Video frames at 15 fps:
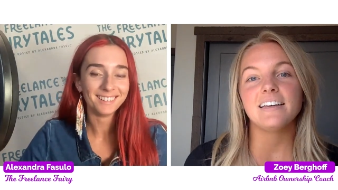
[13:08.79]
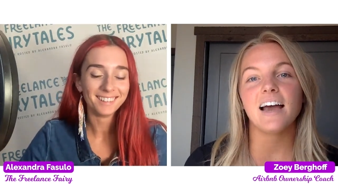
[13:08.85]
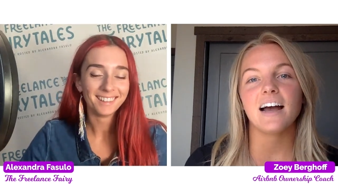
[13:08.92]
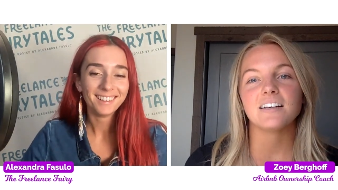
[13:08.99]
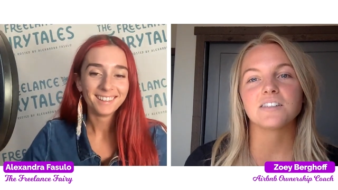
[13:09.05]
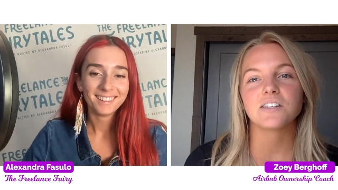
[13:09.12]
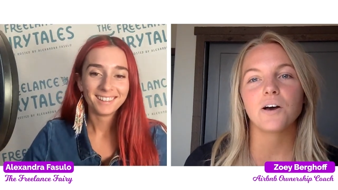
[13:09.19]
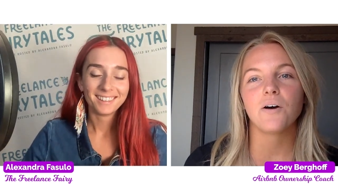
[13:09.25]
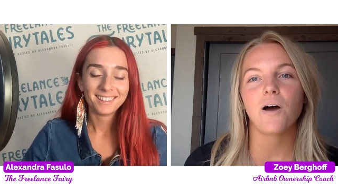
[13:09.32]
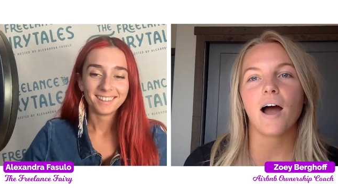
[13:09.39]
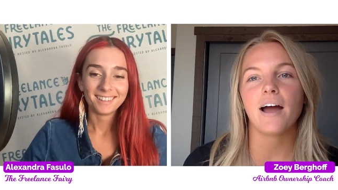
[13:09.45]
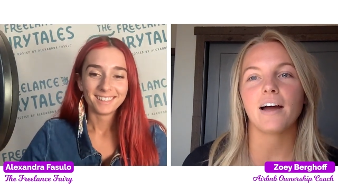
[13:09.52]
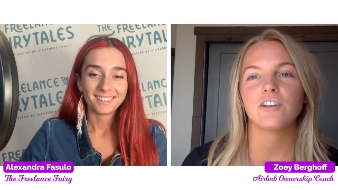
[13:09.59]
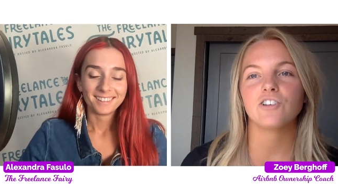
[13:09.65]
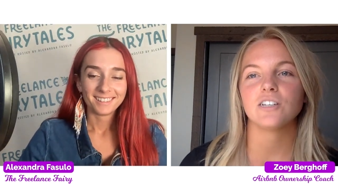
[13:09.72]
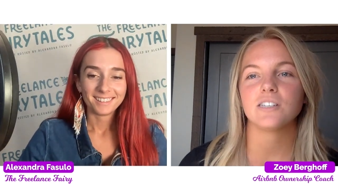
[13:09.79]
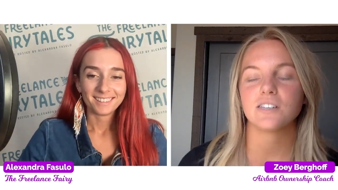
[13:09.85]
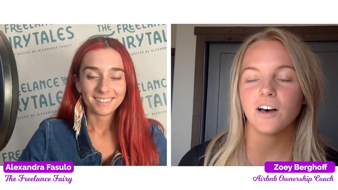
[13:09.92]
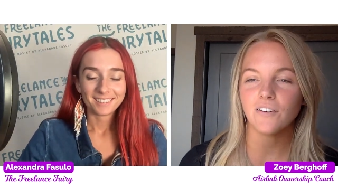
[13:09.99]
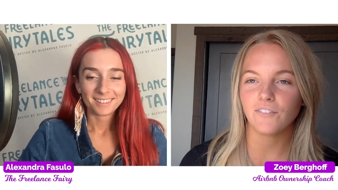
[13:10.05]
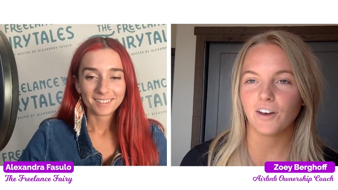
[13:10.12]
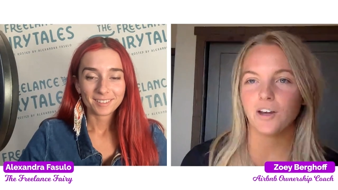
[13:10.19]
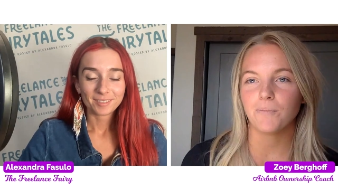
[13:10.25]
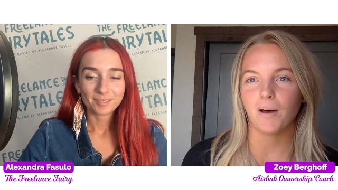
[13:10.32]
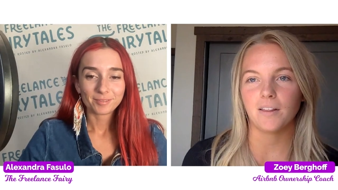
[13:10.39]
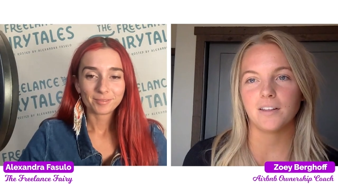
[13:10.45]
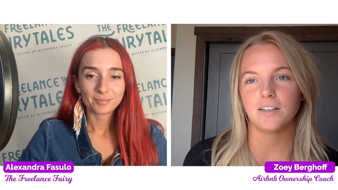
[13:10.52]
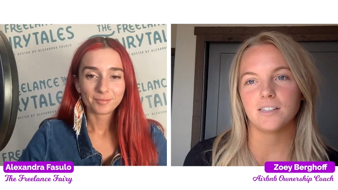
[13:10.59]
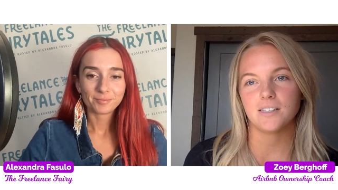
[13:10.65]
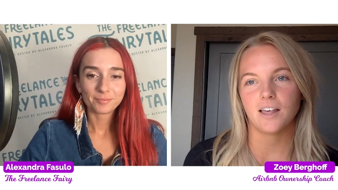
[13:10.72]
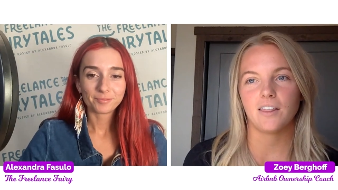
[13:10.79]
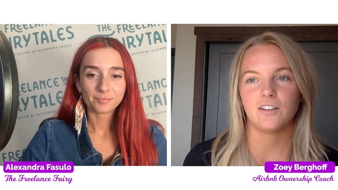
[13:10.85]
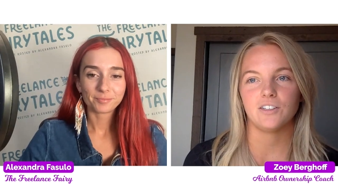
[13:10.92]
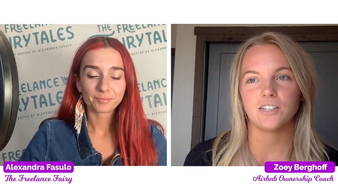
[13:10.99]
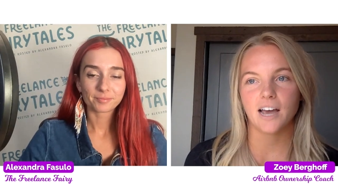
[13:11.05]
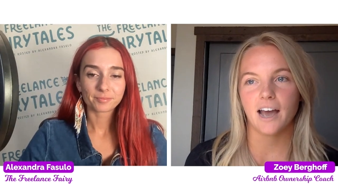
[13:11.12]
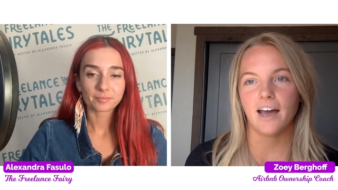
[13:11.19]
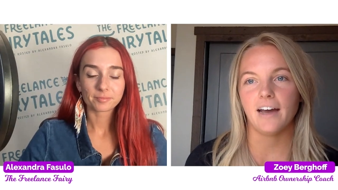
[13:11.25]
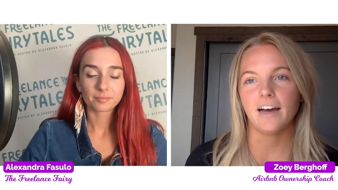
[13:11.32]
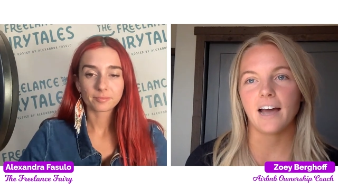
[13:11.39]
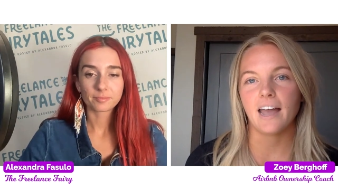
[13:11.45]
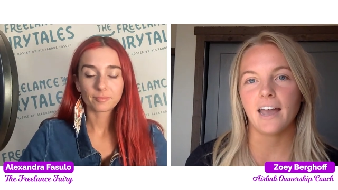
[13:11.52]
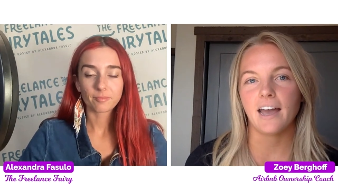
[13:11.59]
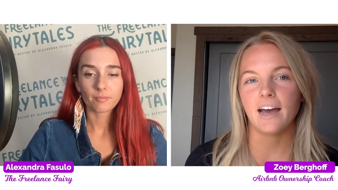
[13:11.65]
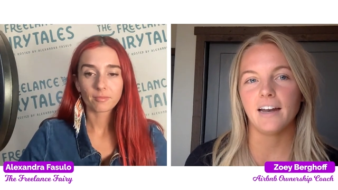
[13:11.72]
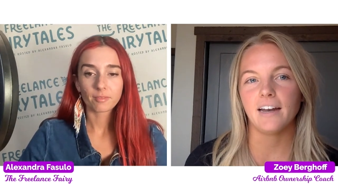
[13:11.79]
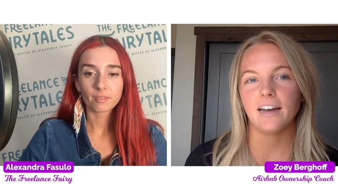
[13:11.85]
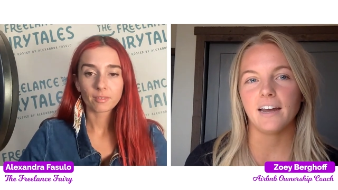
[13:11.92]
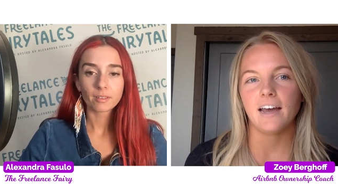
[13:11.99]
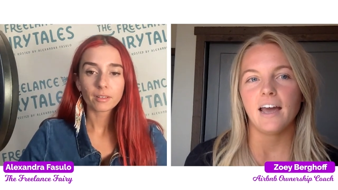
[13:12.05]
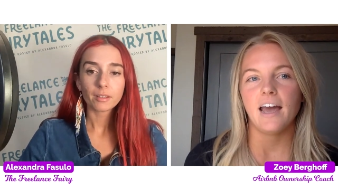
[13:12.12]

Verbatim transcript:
Speaker 1: yeah. So I actually saw a video about this the other day, and